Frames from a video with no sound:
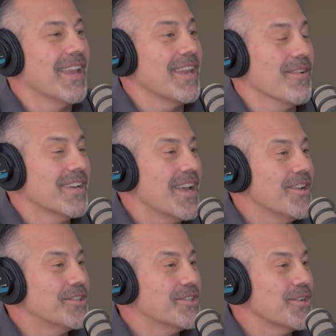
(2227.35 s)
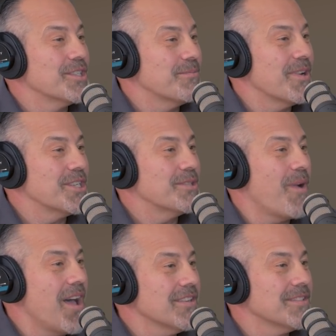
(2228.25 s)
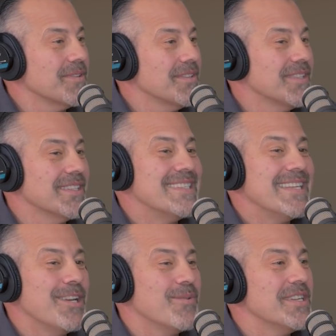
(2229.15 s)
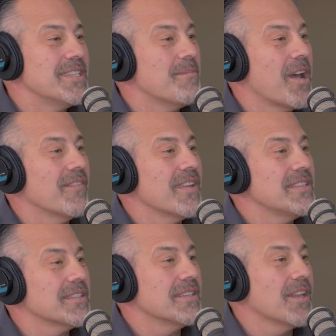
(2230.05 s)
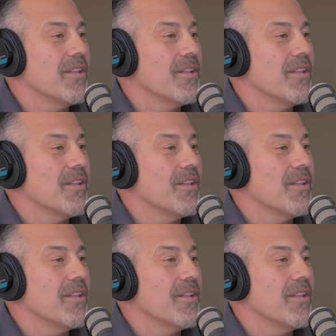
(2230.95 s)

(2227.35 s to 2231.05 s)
you know, to cut your sugars as much as possible to decrease the amount of insulin.